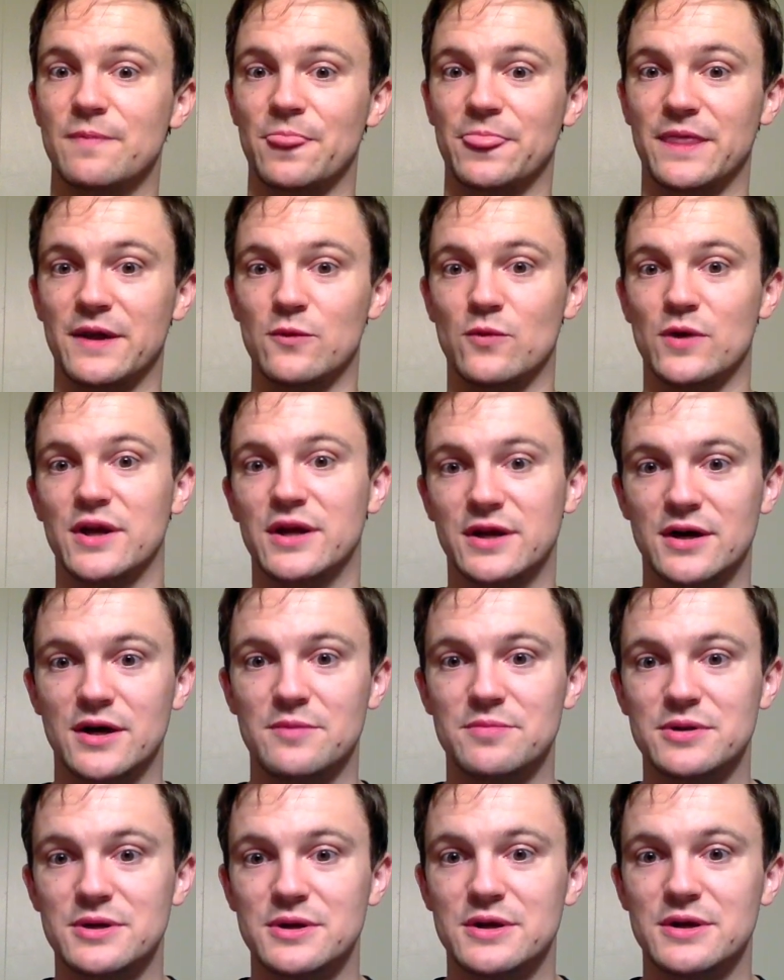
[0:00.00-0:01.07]
They wake
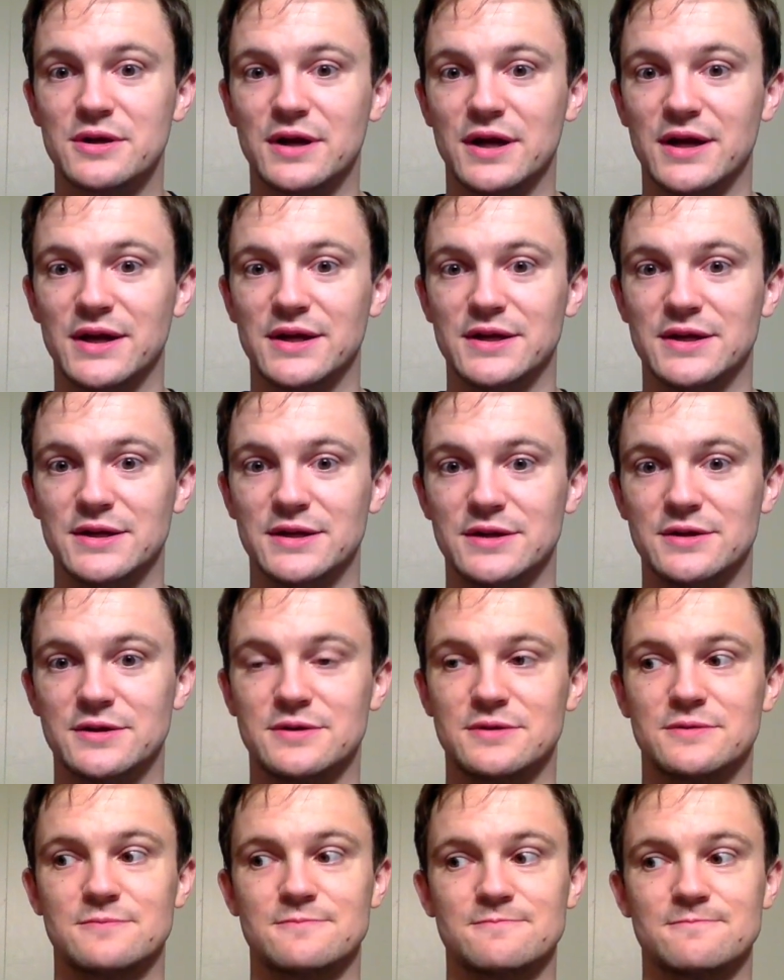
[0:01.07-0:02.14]
up, and
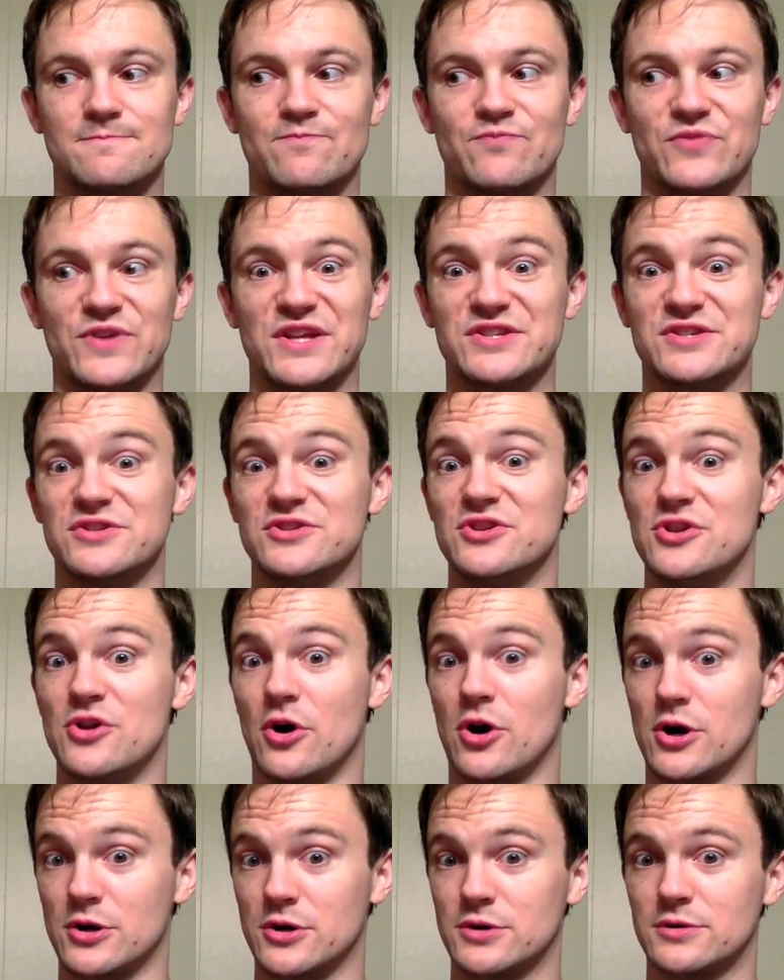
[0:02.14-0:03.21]
it's
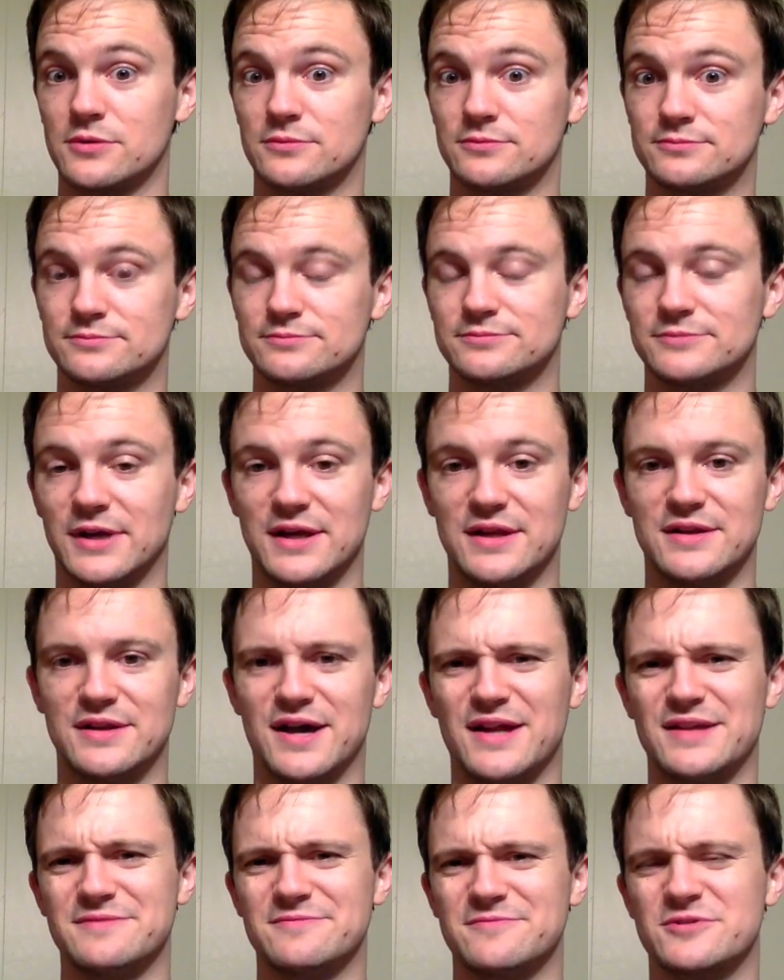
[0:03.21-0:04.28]
dark. And
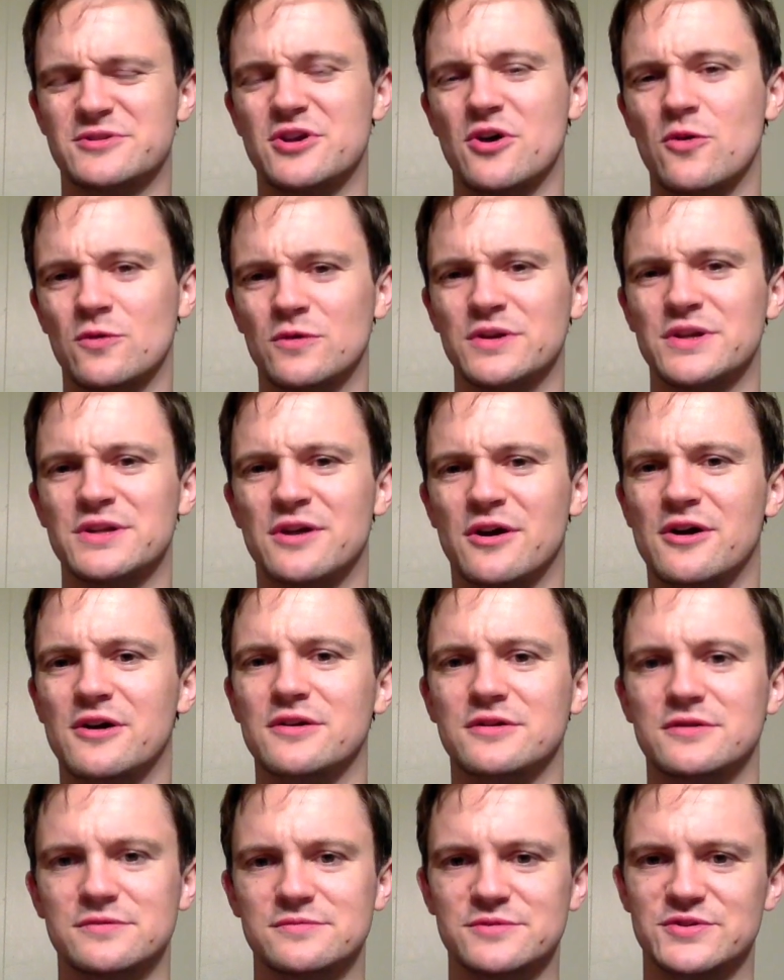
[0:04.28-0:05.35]
not totally dark,
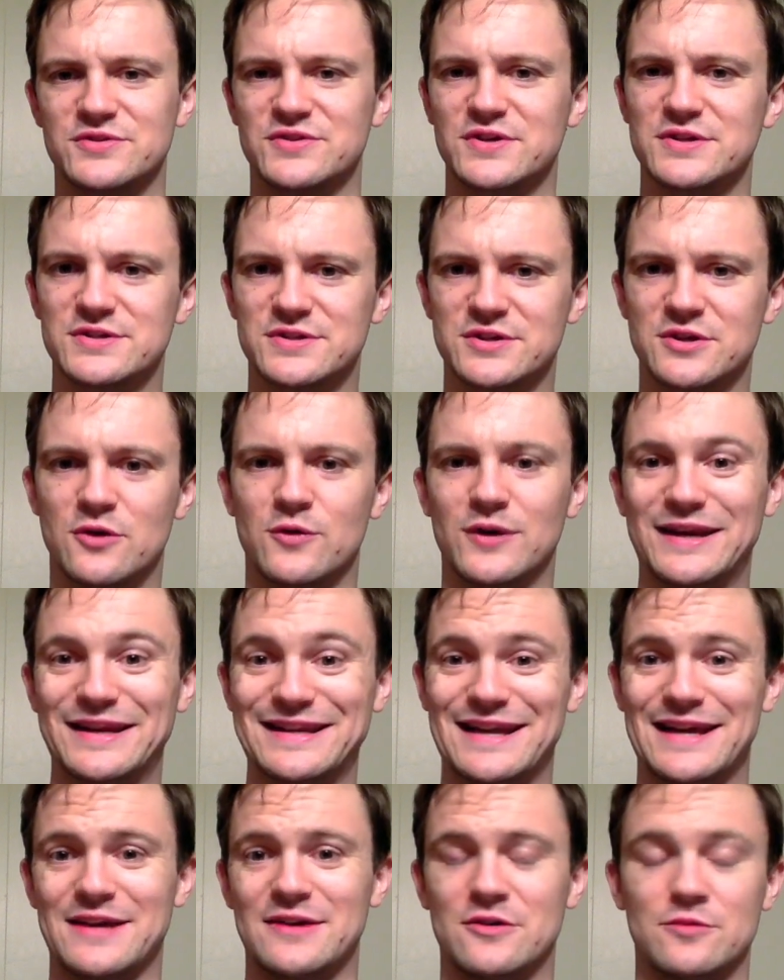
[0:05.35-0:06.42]
the sun is going
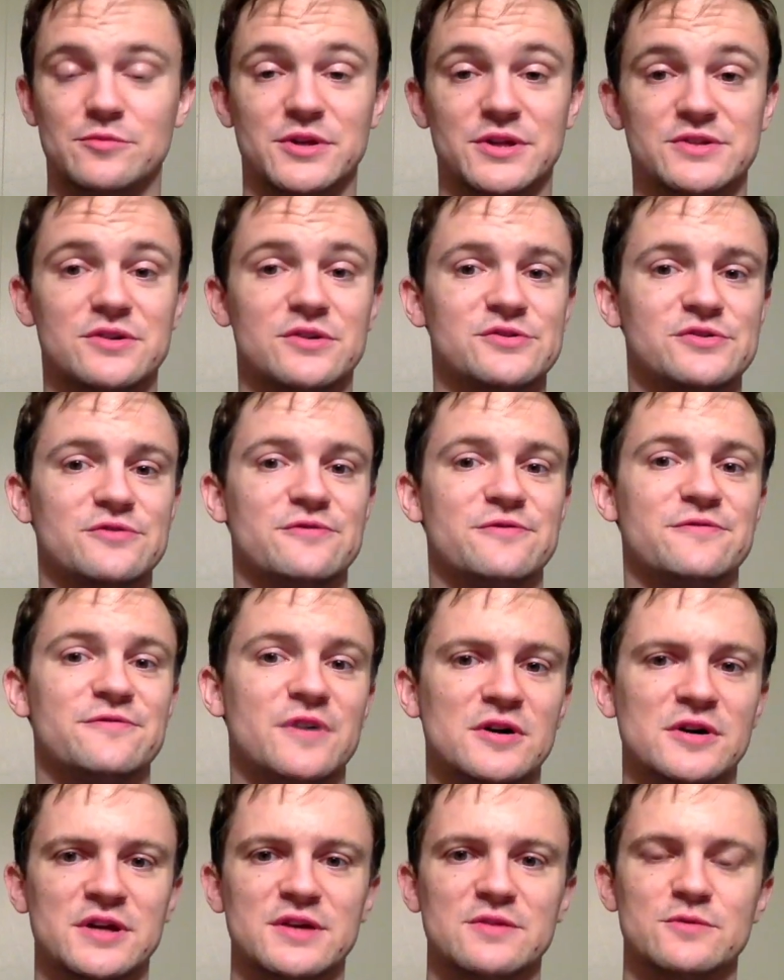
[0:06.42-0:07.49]
down, but it's also
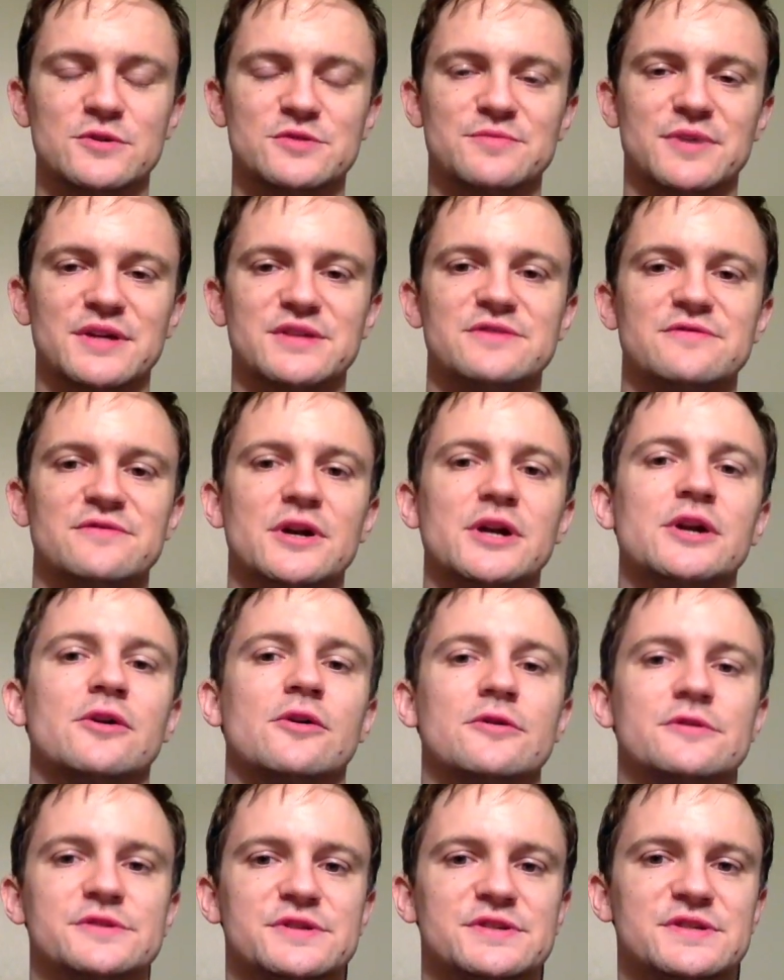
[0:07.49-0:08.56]
foggy, which makes it very
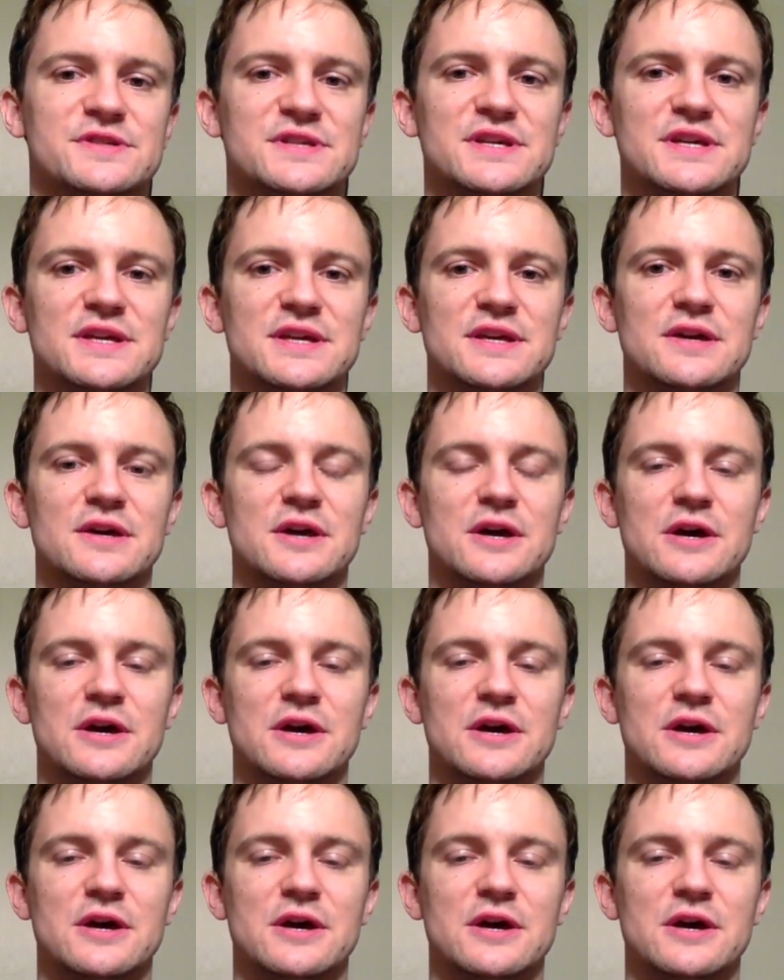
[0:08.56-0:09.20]
hard to see.